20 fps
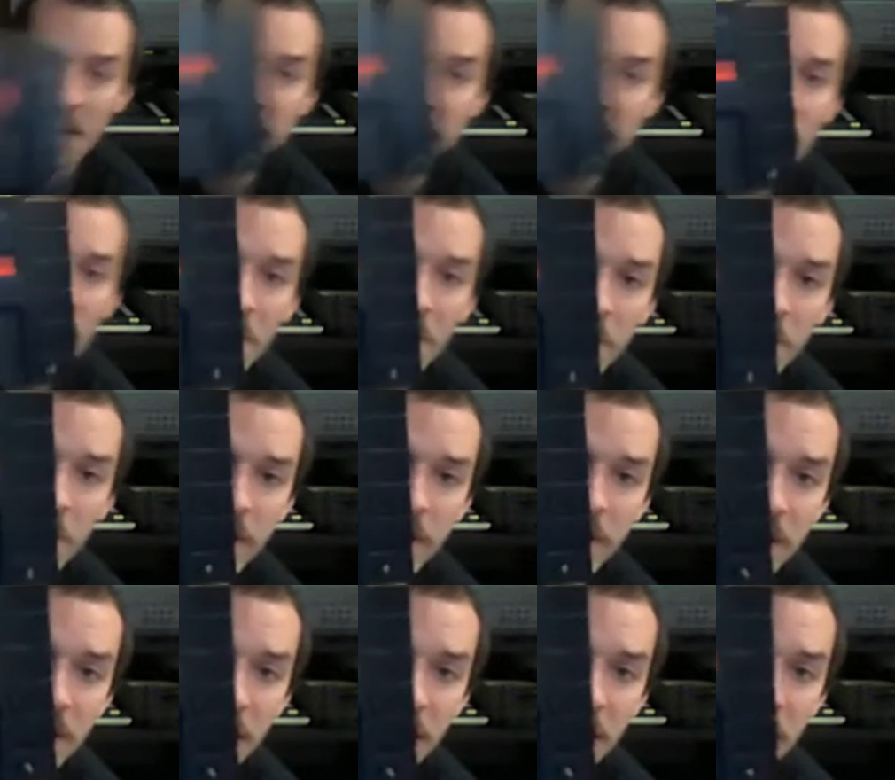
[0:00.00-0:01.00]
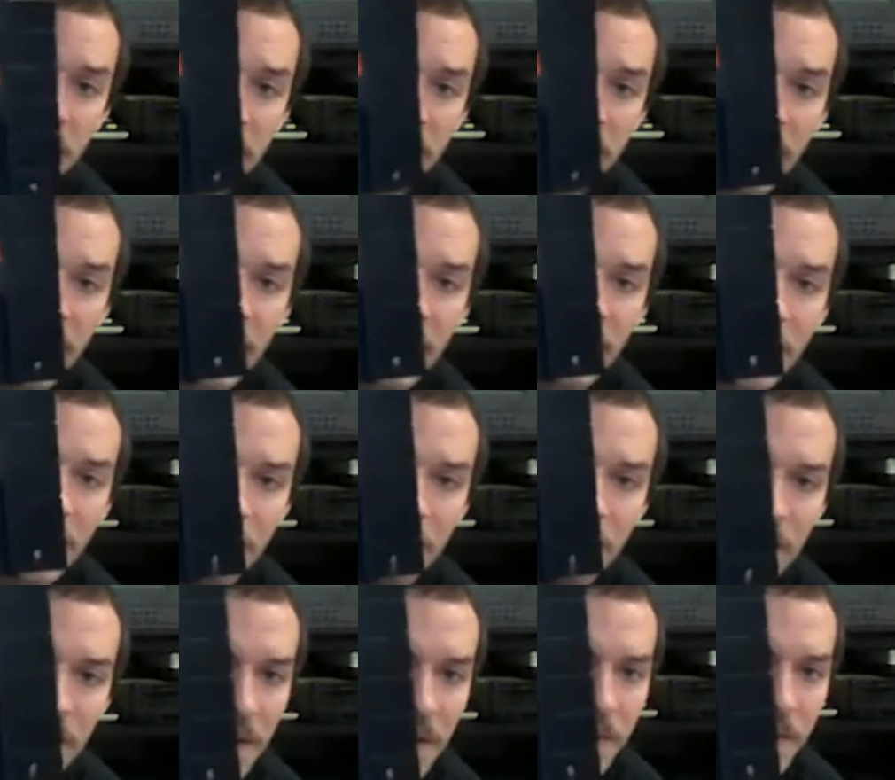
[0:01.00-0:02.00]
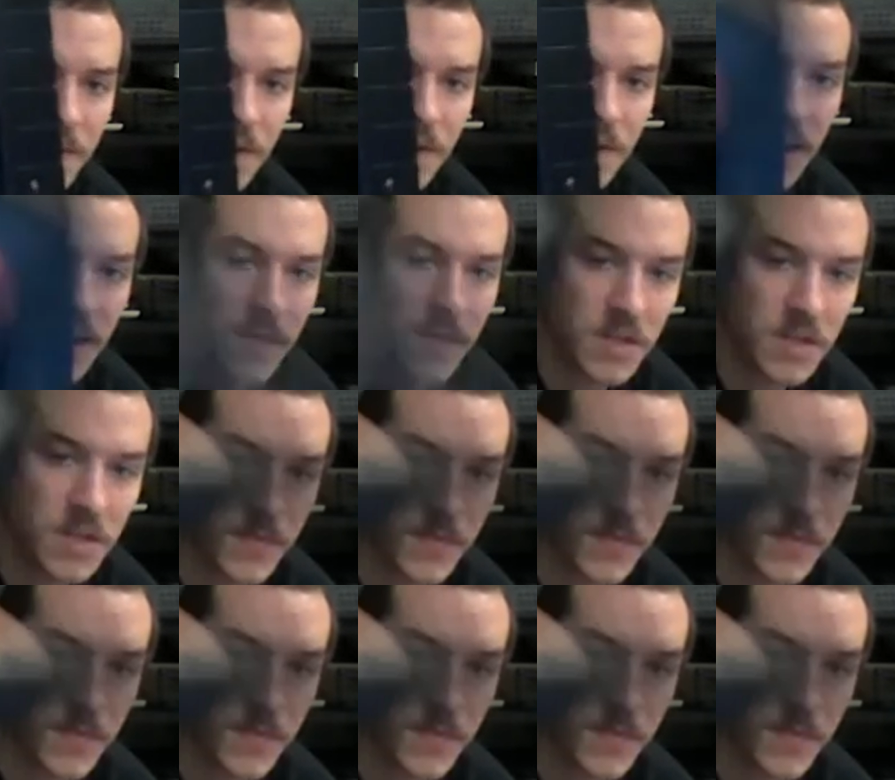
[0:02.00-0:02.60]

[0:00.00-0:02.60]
Killer Instinct. Got a little bit of label damage,